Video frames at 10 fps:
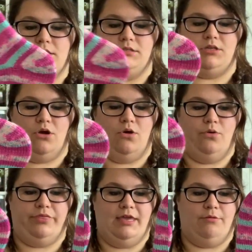
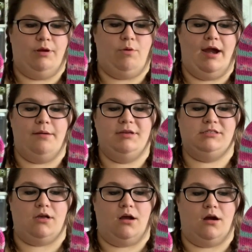So the
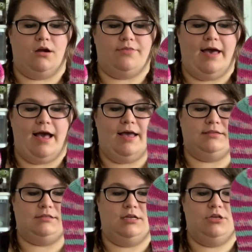requirements are
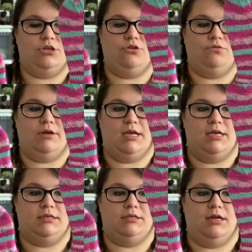that you
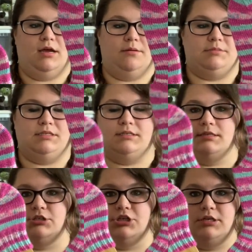knit 6
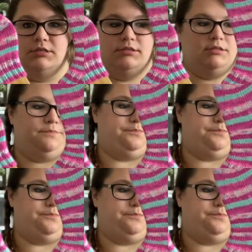inches.